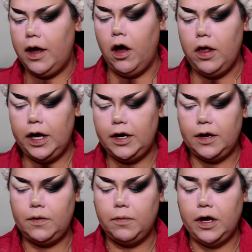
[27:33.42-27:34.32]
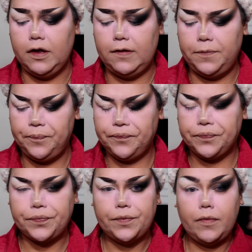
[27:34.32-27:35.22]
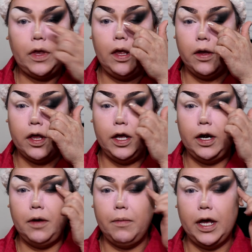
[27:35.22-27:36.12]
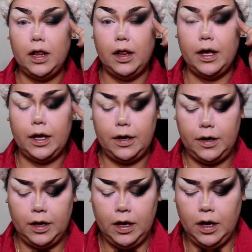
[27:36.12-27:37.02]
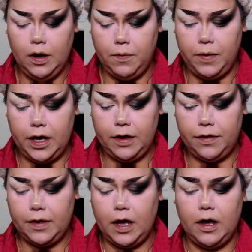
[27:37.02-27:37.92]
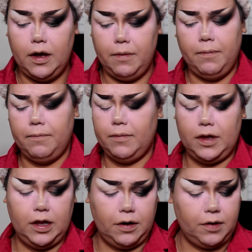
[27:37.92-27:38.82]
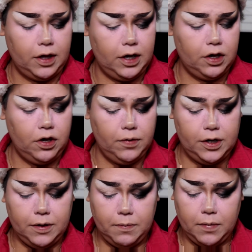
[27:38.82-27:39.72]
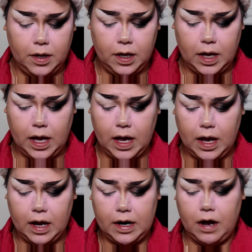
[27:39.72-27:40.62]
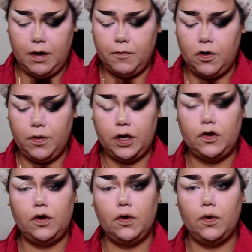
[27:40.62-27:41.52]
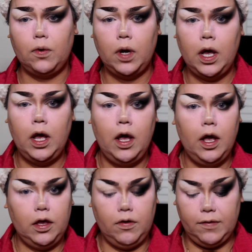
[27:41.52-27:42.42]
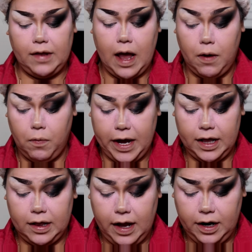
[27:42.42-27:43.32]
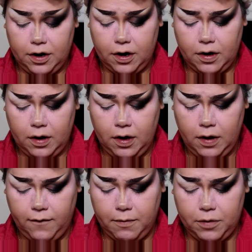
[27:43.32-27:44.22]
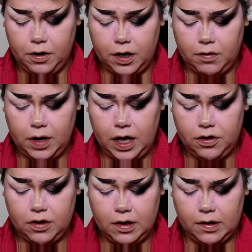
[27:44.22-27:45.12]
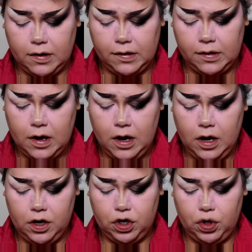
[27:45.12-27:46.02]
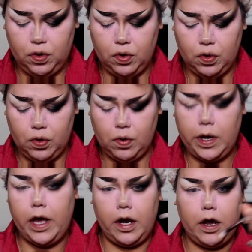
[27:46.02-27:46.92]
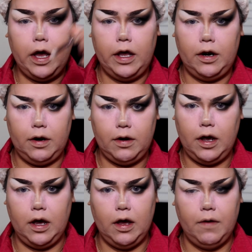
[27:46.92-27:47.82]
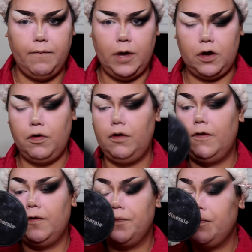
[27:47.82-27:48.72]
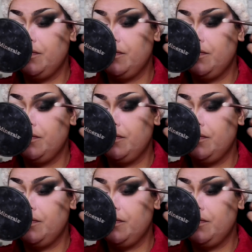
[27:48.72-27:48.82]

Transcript: all I did was clean up my lid with um, literally a Q-tip. And now I'm going to use that white liner from Beauty Creations to cut um, my crease.